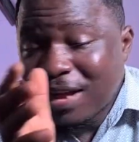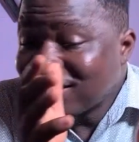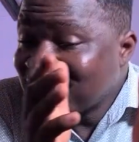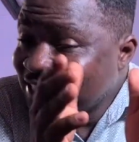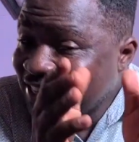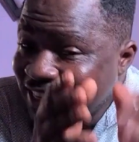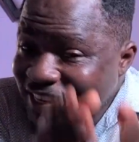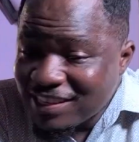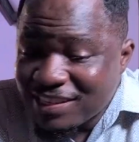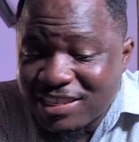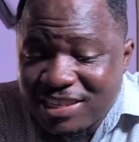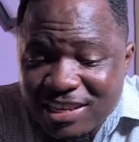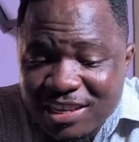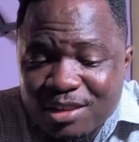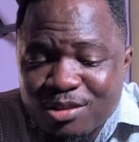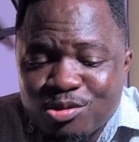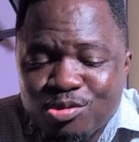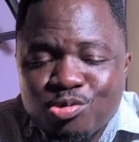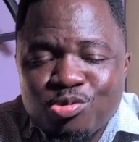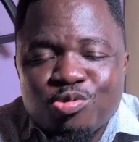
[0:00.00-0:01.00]
But
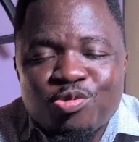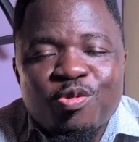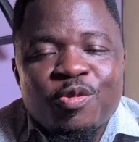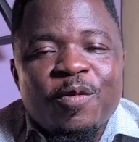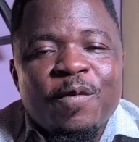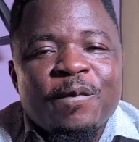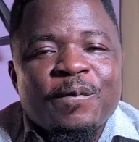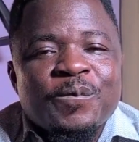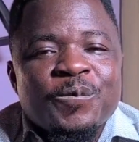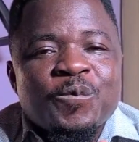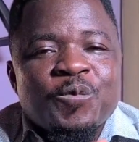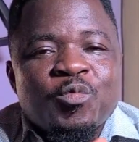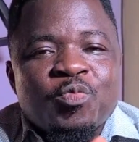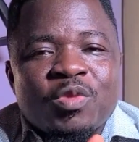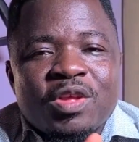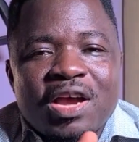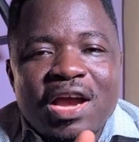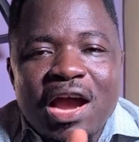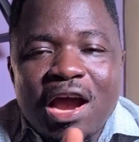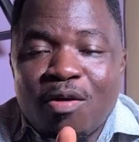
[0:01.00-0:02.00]
listening to
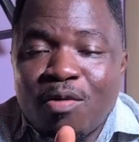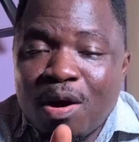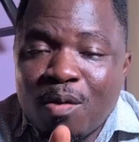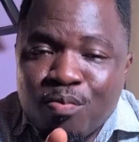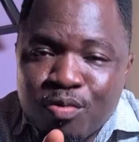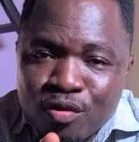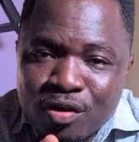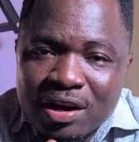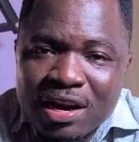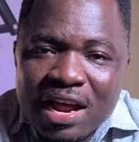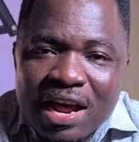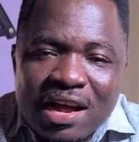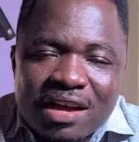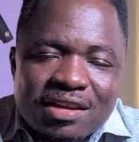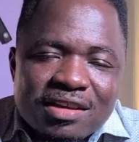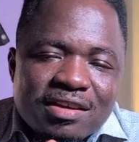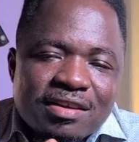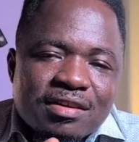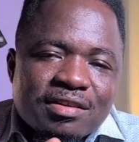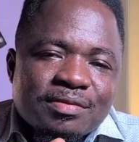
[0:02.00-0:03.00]
our
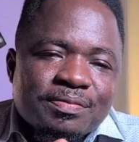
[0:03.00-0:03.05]
brother,